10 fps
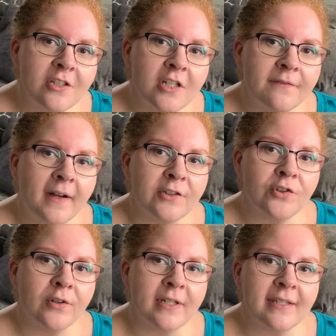to your font
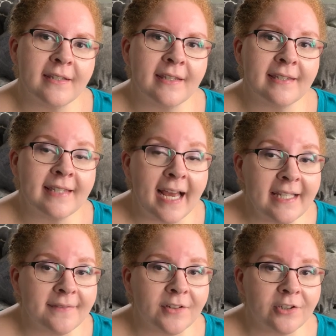choice, the
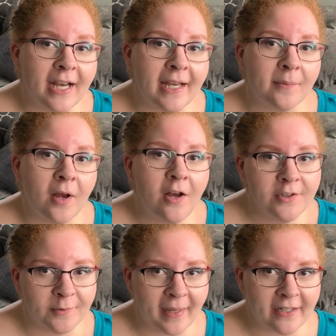size of your type
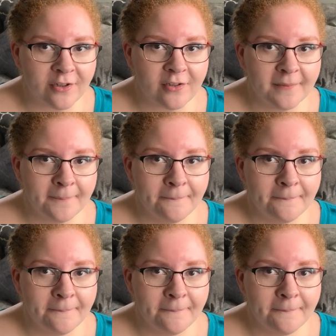also matters.